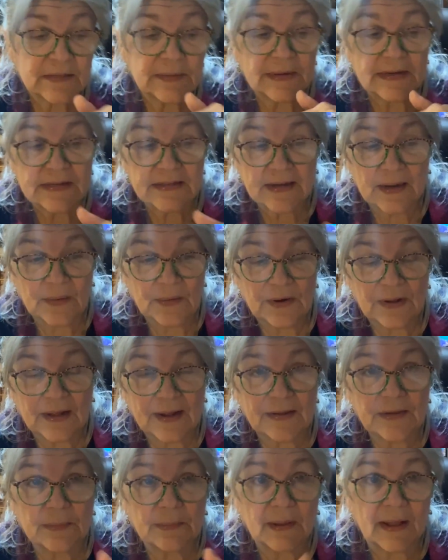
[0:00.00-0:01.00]
because I would lay
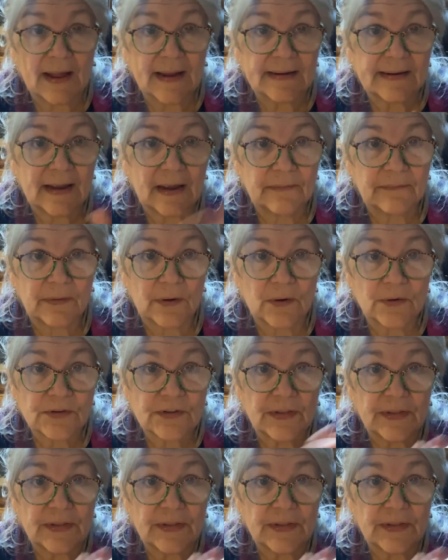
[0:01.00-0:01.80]
the black down first,